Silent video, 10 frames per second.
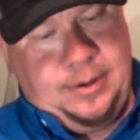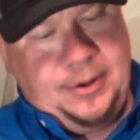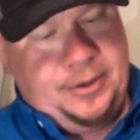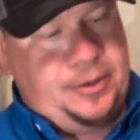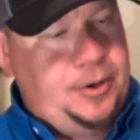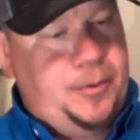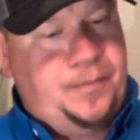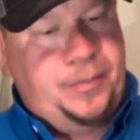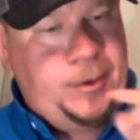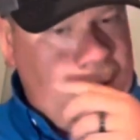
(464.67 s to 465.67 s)
So
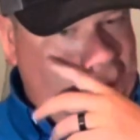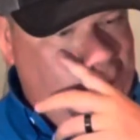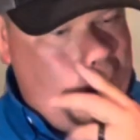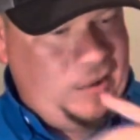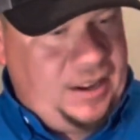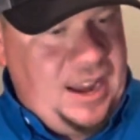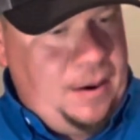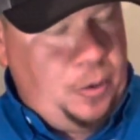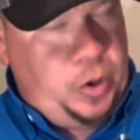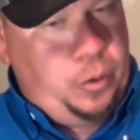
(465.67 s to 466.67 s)
you mount the
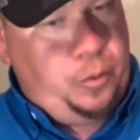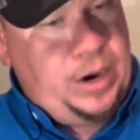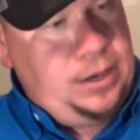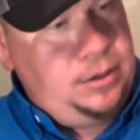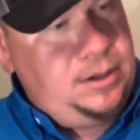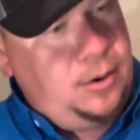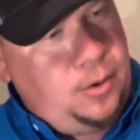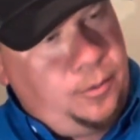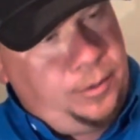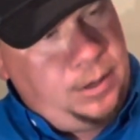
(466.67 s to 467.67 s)
camera directly
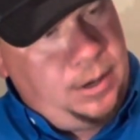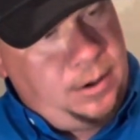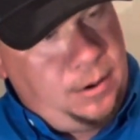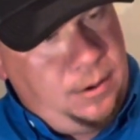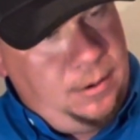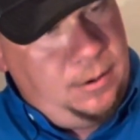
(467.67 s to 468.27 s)
on there.